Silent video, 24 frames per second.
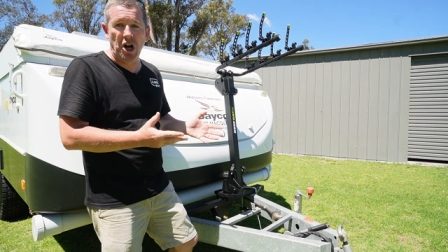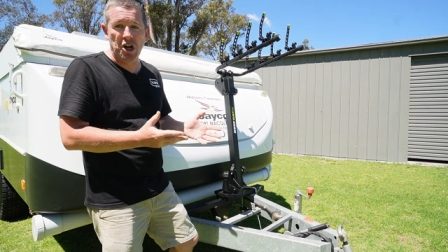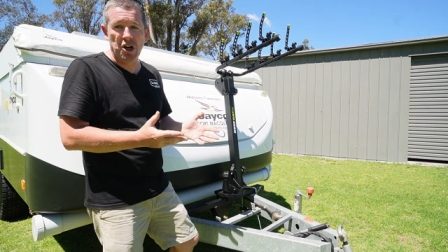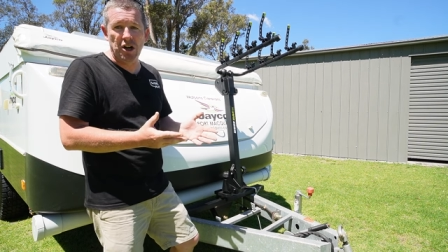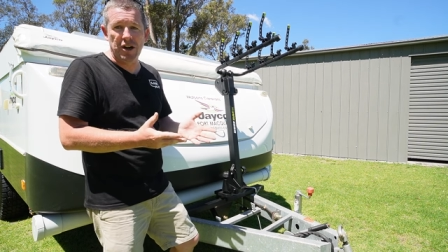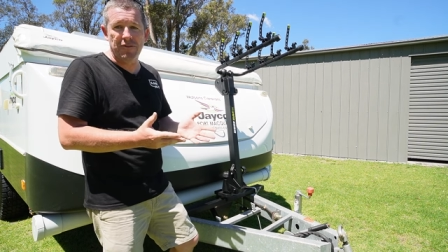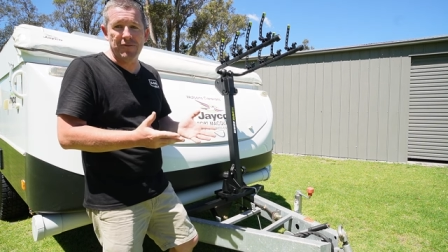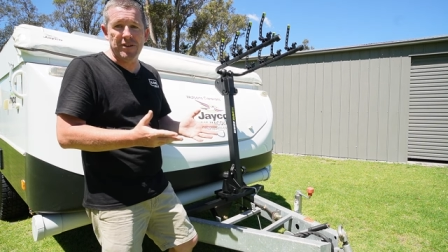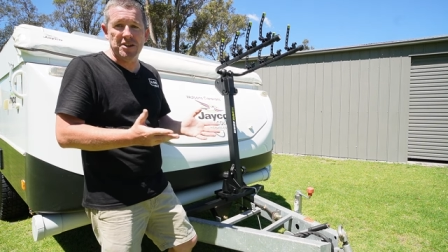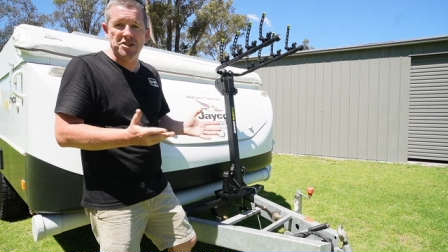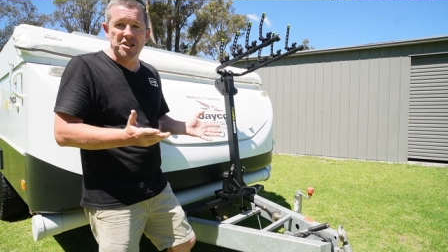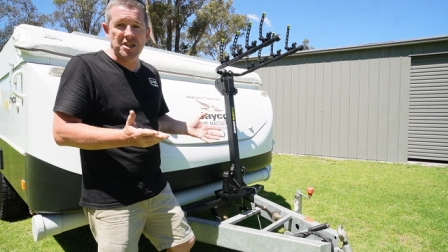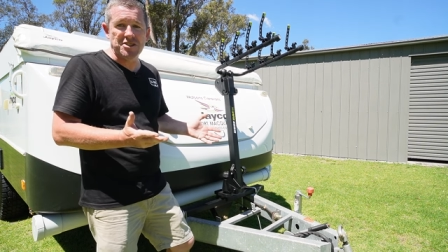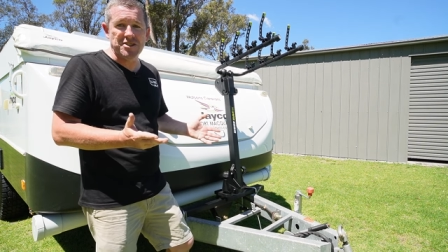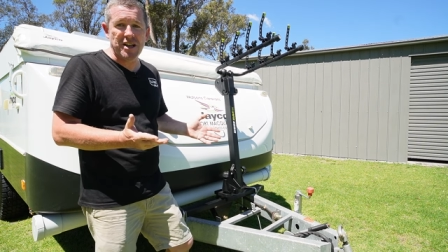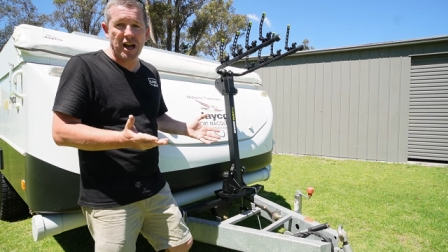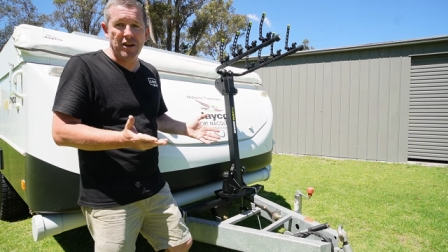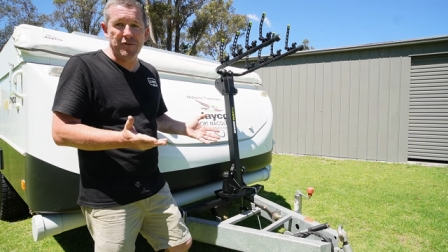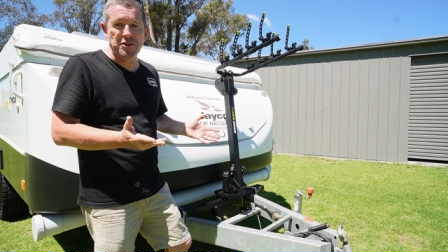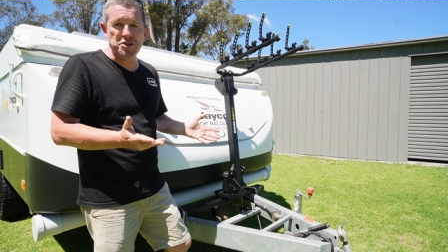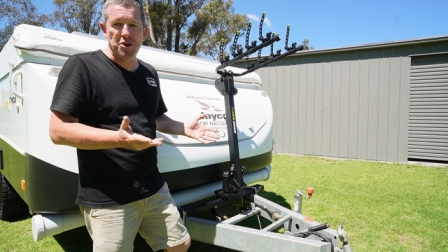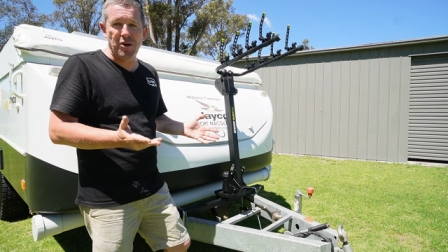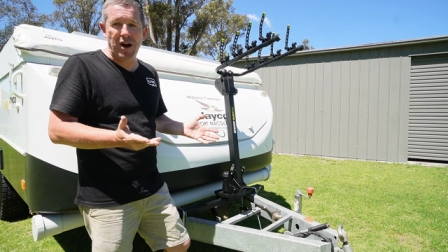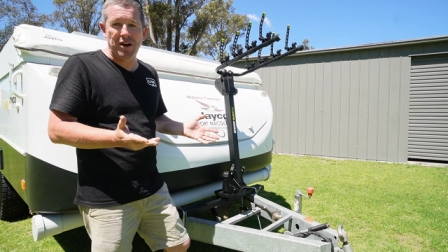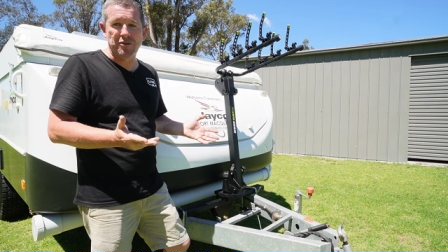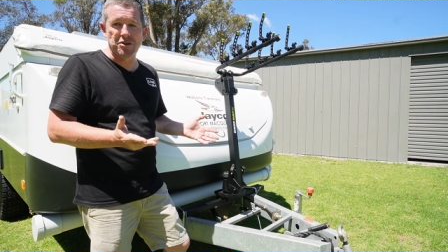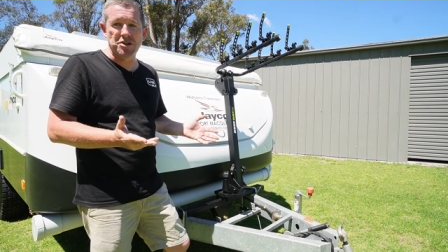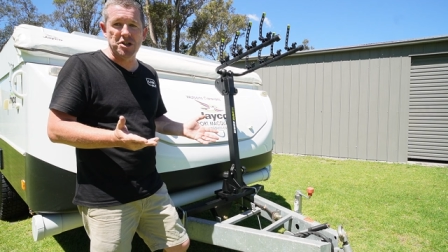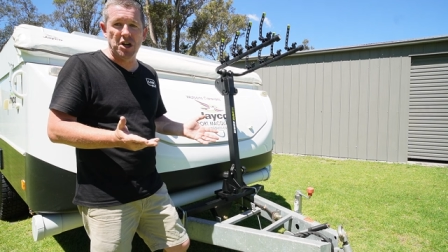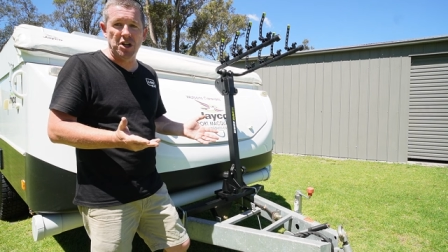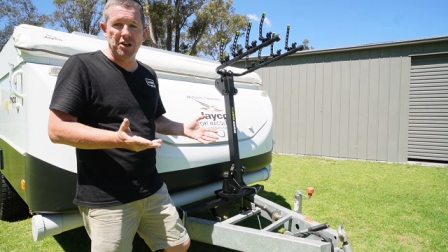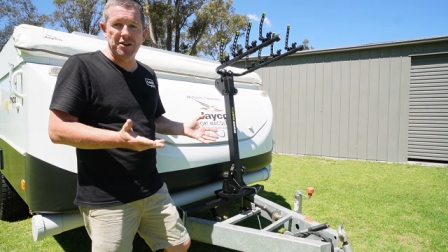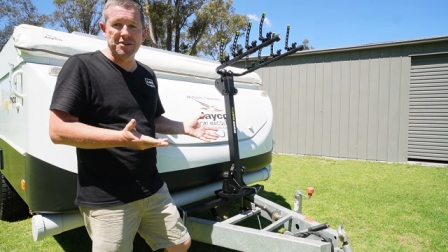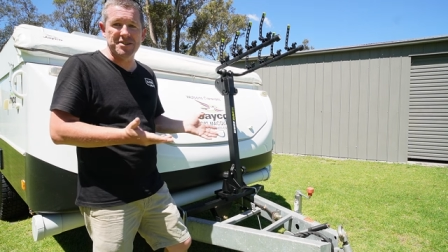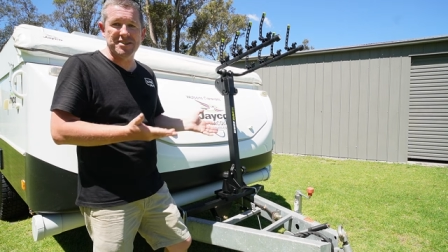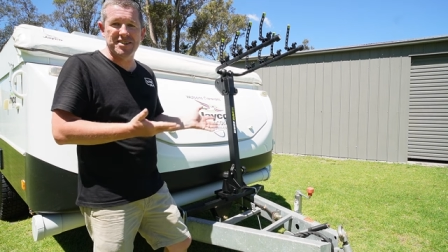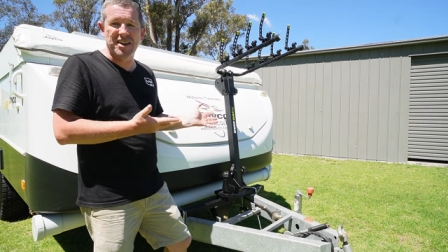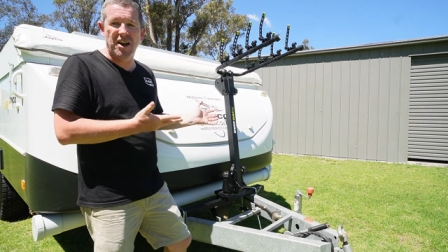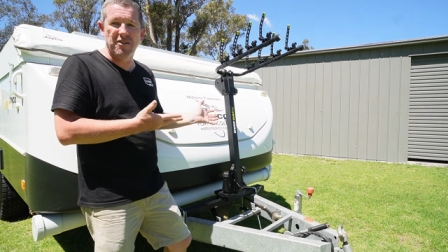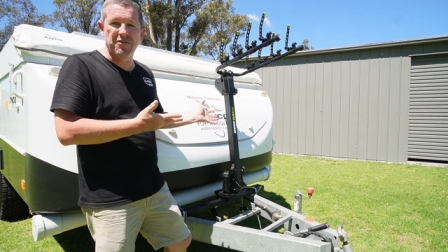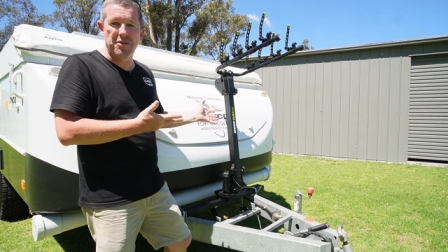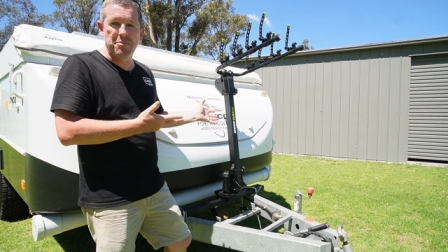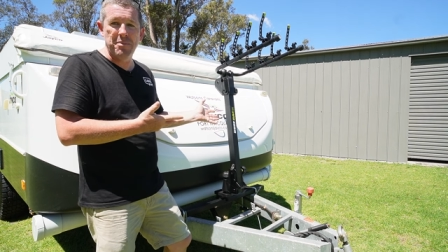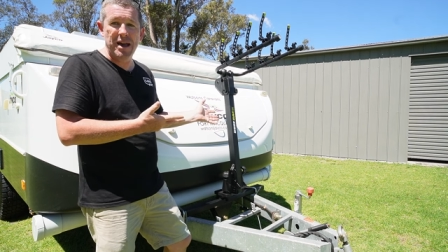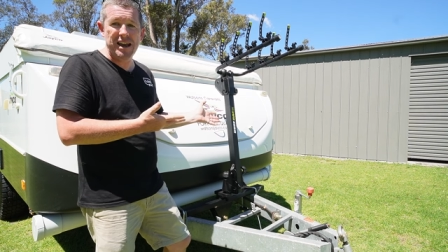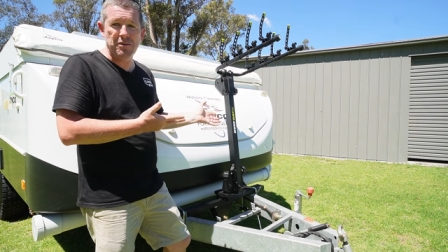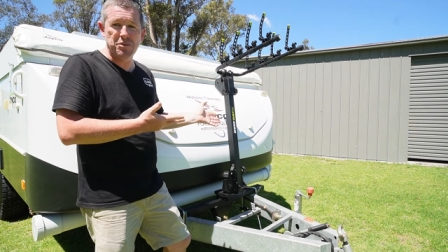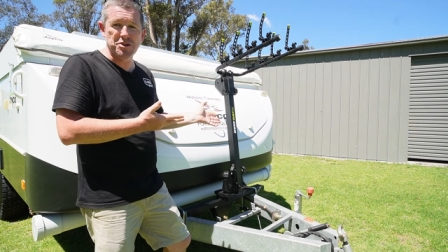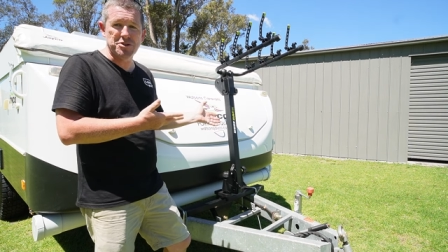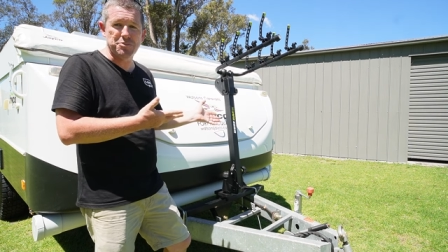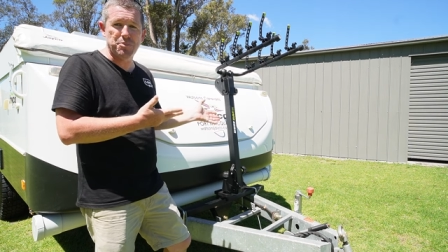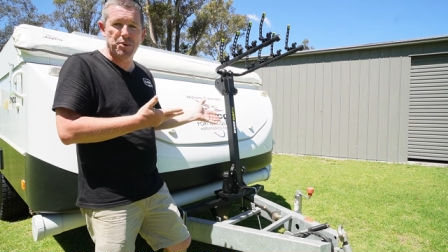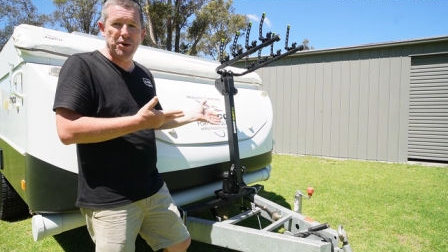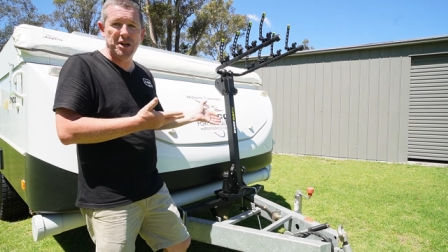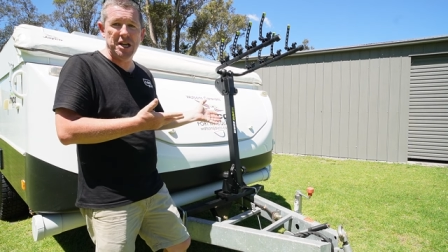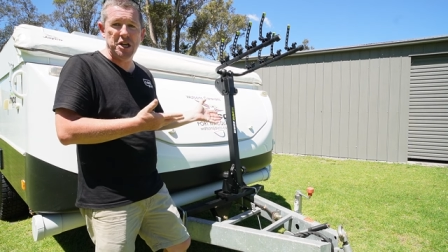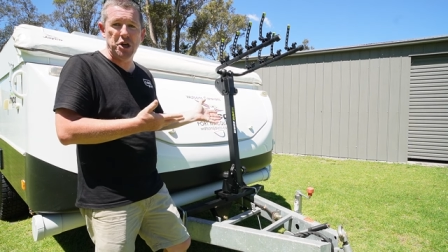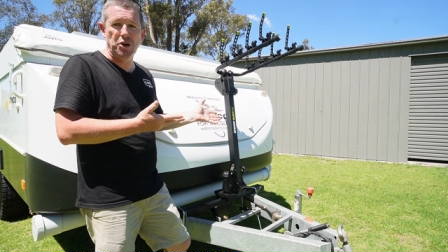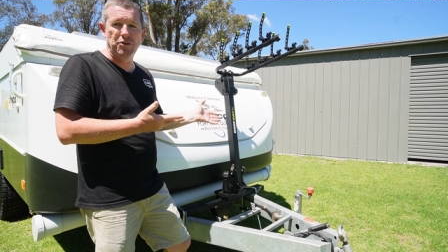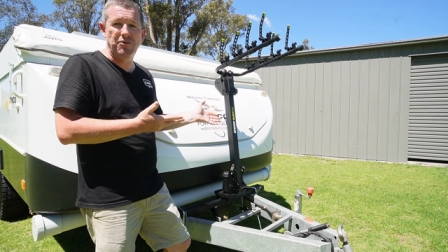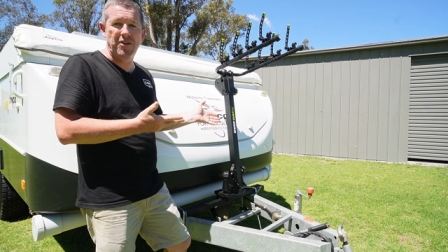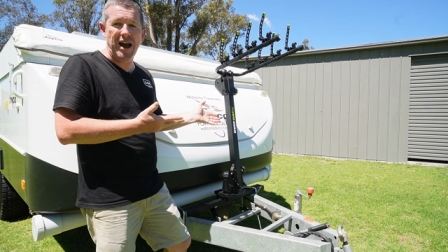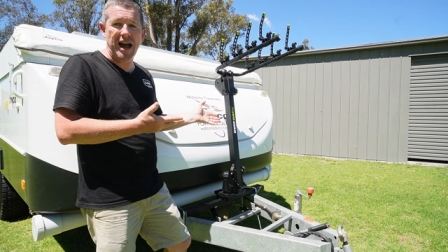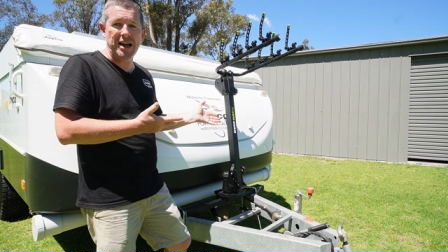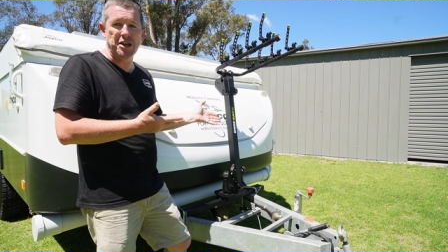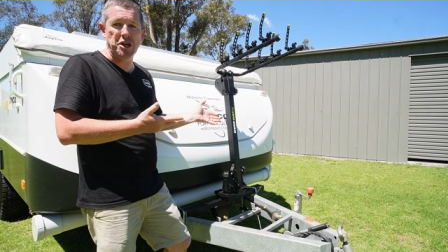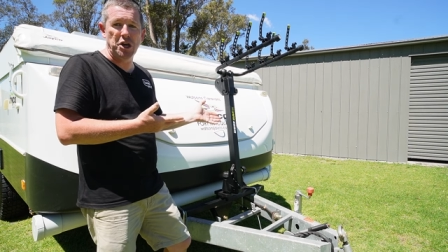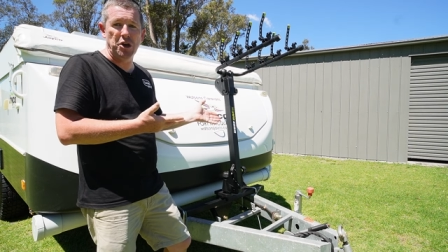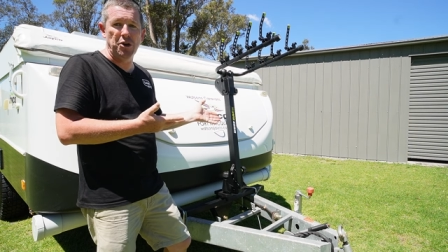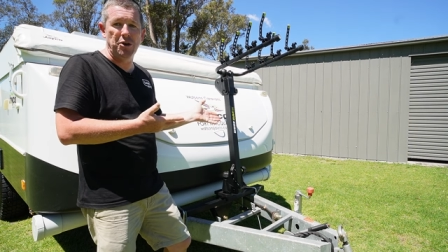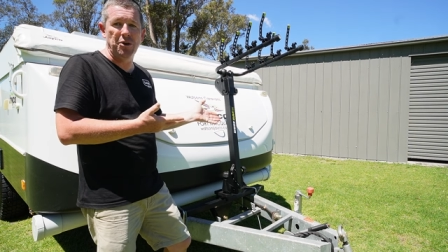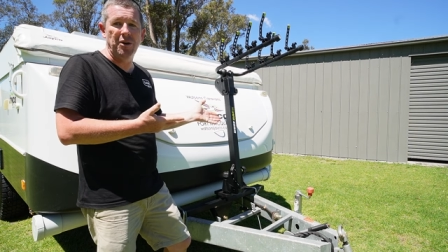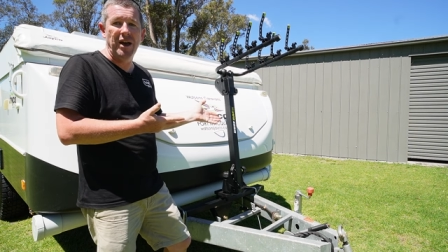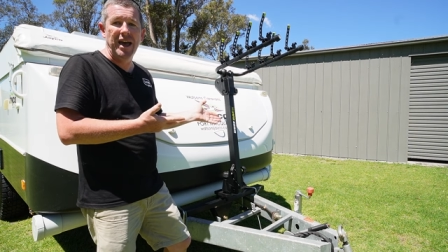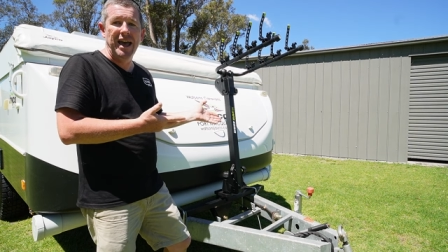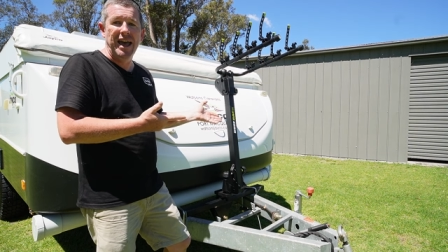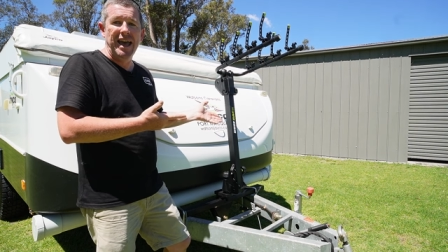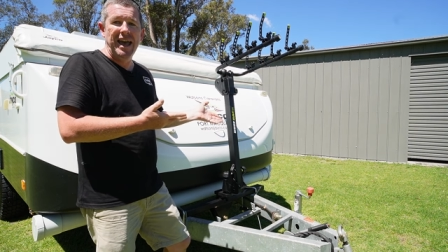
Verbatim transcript: I got it for just over $200, so for me it was pretty good value